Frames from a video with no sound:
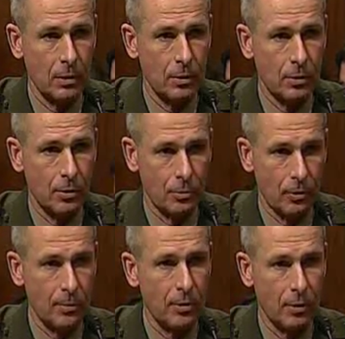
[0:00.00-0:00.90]
to
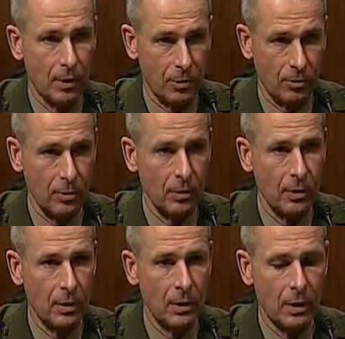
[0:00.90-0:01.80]
contribute to the nation
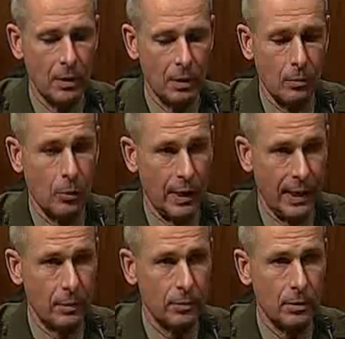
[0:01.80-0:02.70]
without